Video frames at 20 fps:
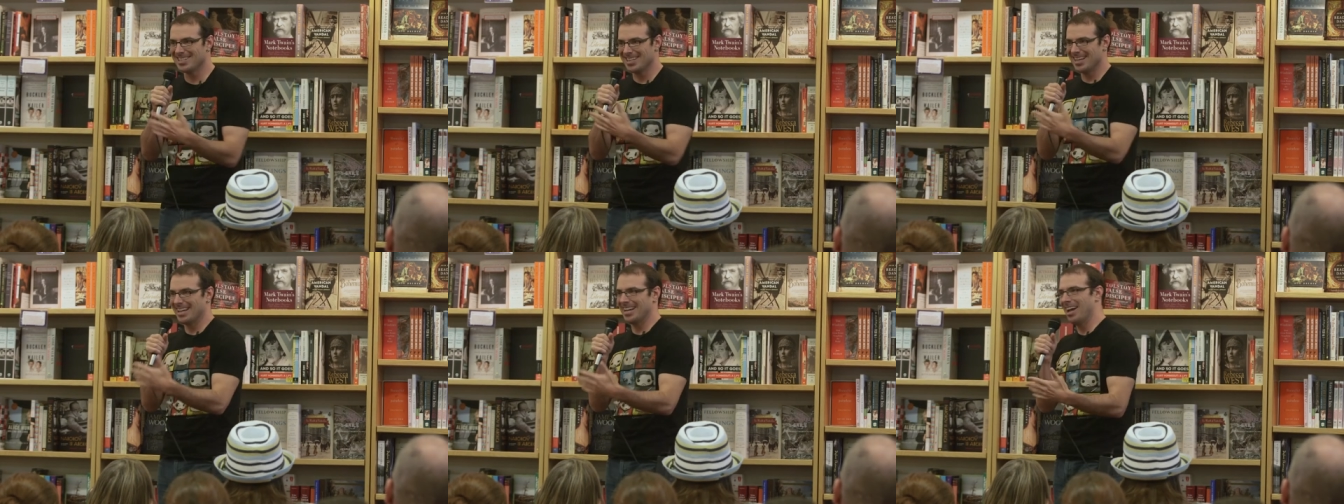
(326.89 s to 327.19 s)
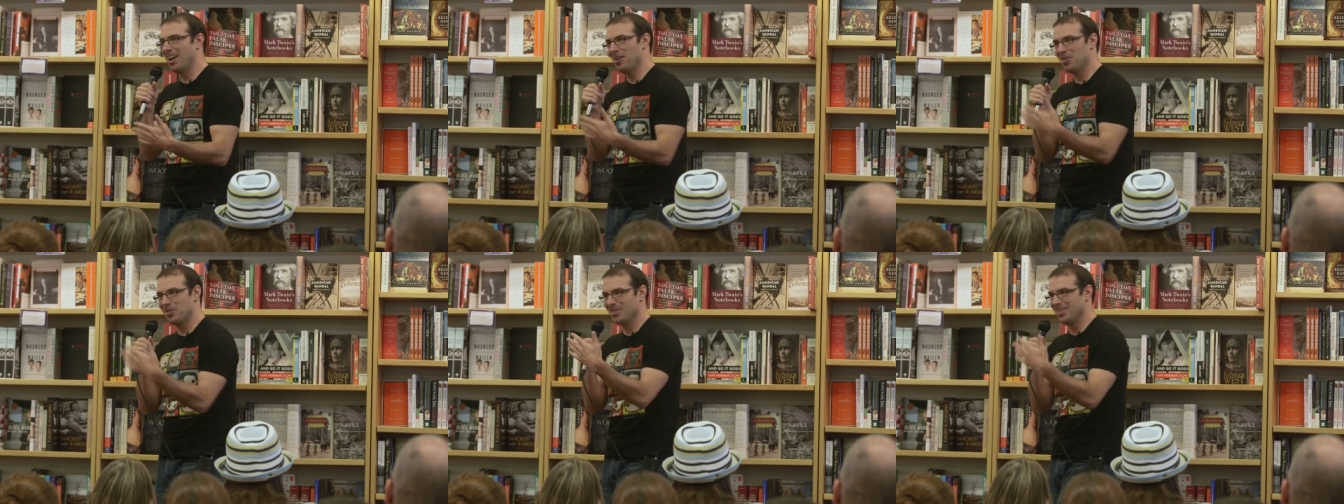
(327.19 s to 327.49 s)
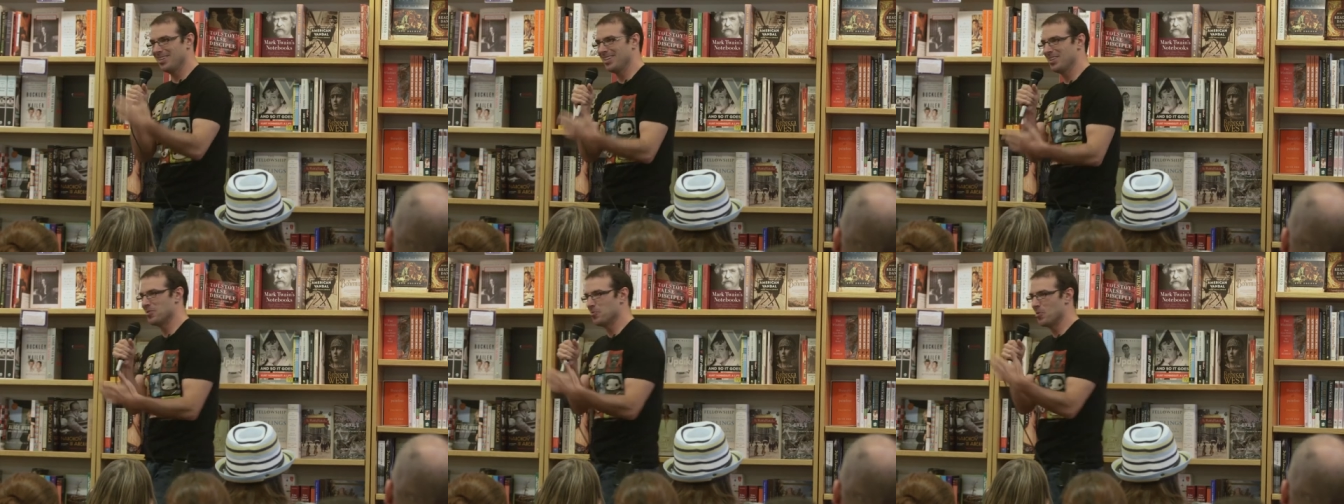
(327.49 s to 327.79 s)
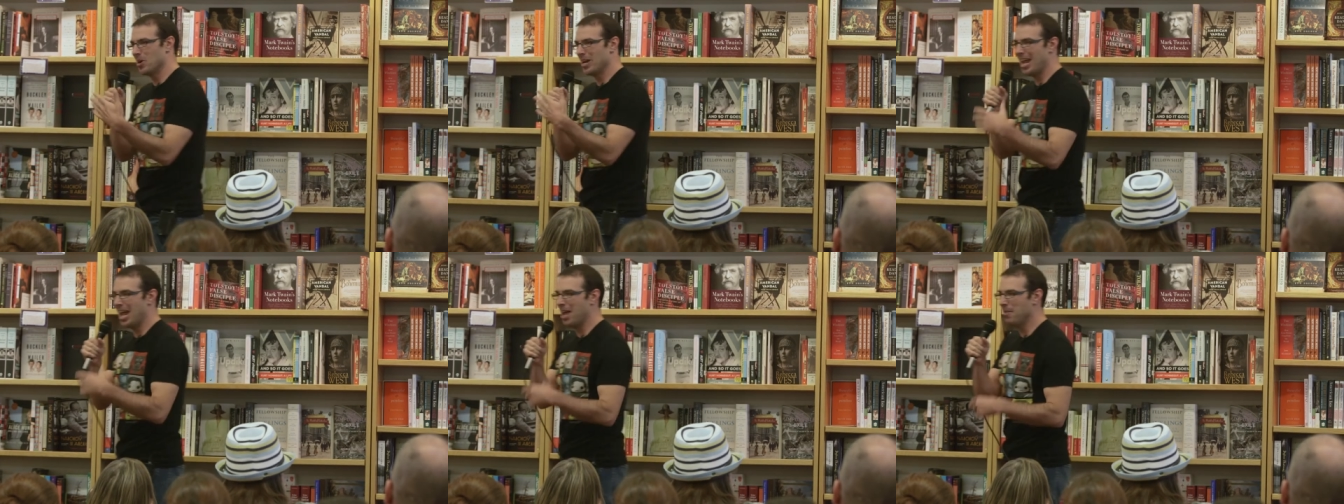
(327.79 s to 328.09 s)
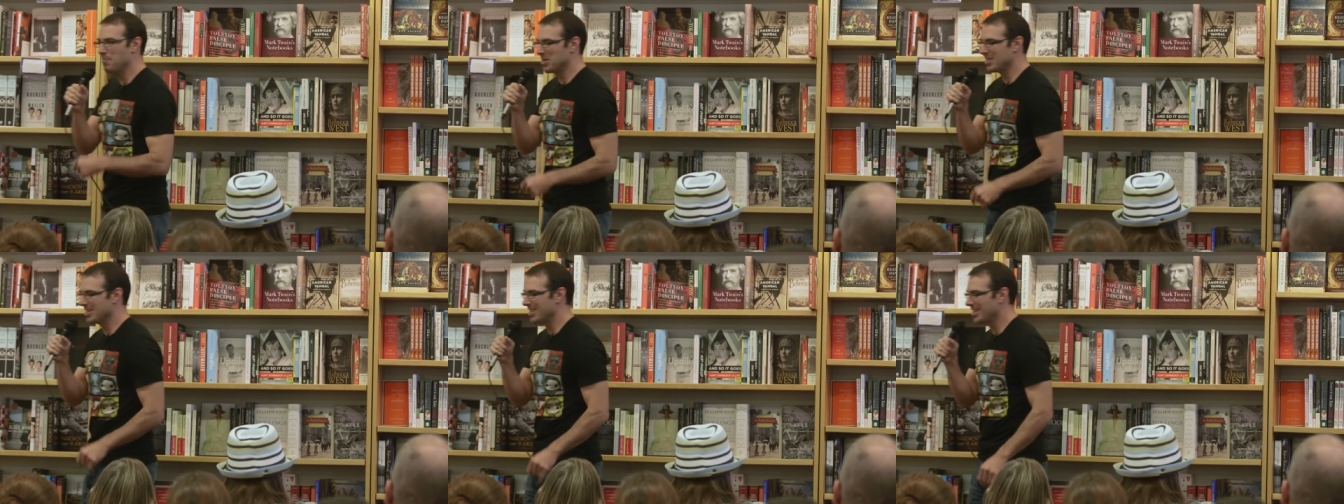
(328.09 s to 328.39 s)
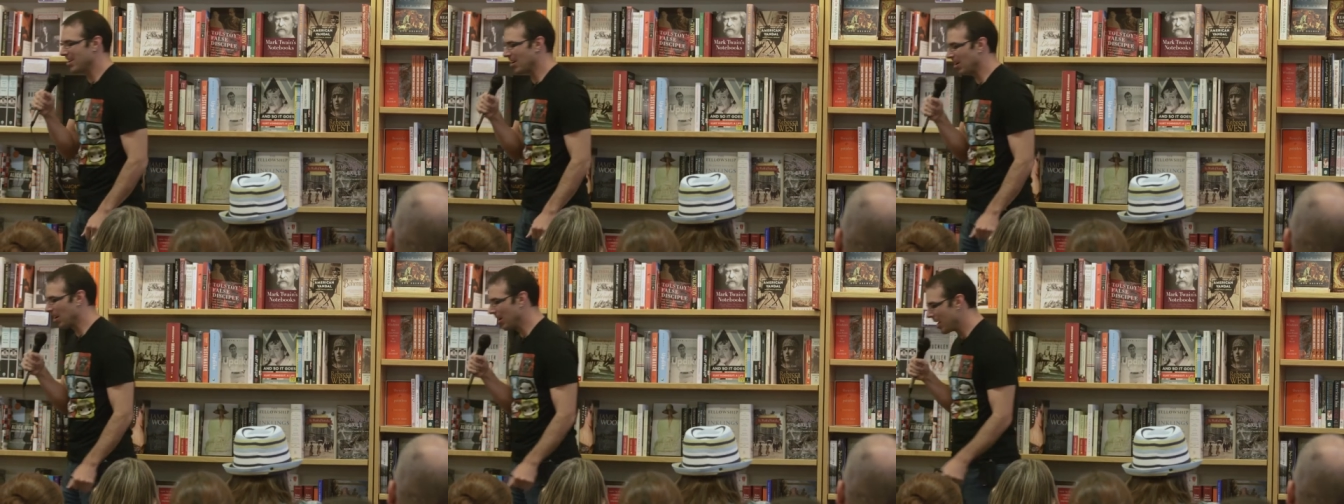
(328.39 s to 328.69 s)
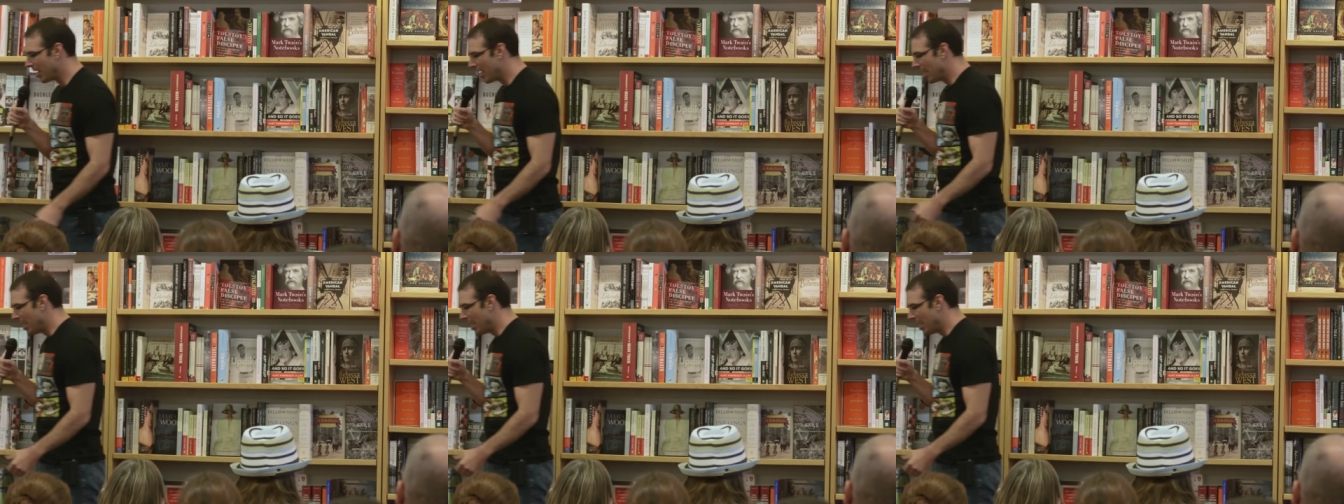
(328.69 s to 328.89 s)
Like how to, you know, what happened here?